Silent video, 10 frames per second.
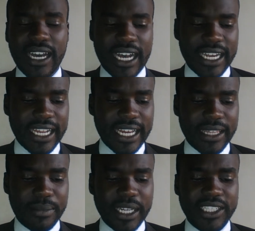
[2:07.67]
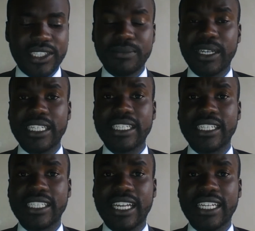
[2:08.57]
and the punishment
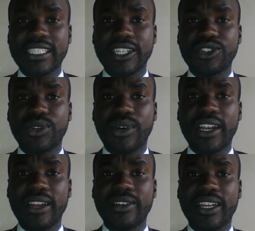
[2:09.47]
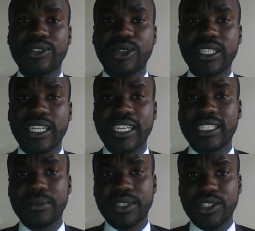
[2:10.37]
is under section 129,
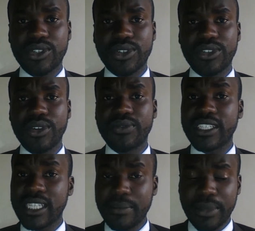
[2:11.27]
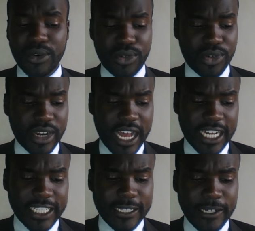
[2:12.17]
subsection 3 of the same Penal Code
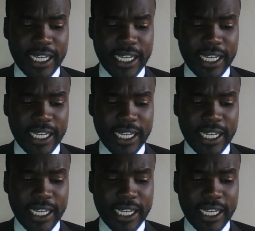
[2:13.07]
Act.